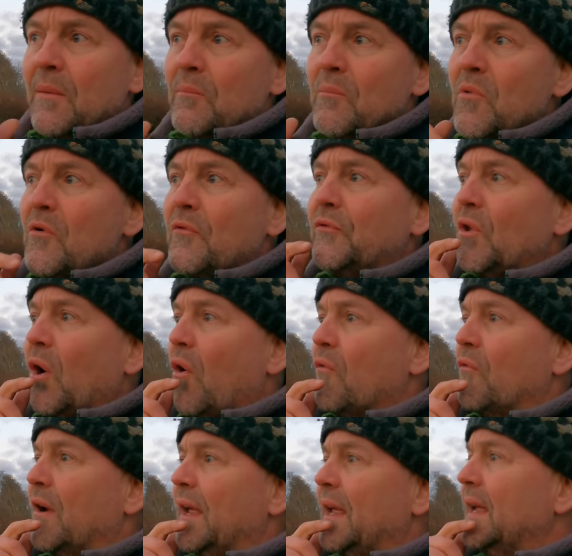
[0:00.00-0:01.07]
moved
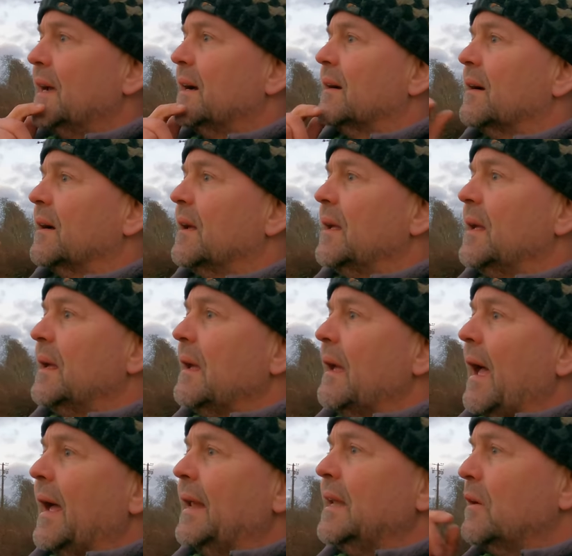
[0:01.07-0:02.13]
over here.
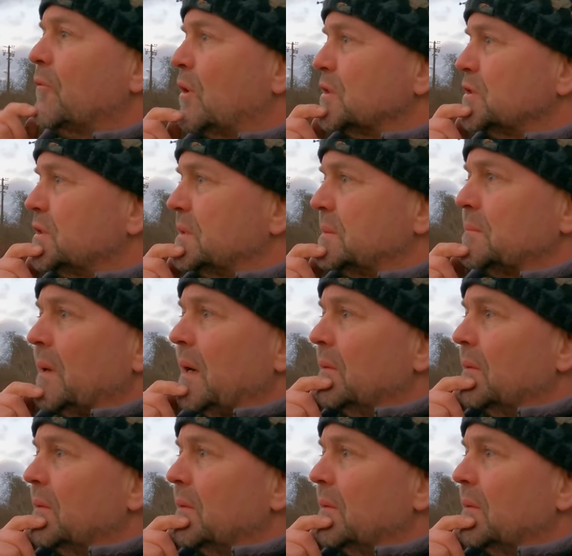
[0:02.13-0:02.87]
And he was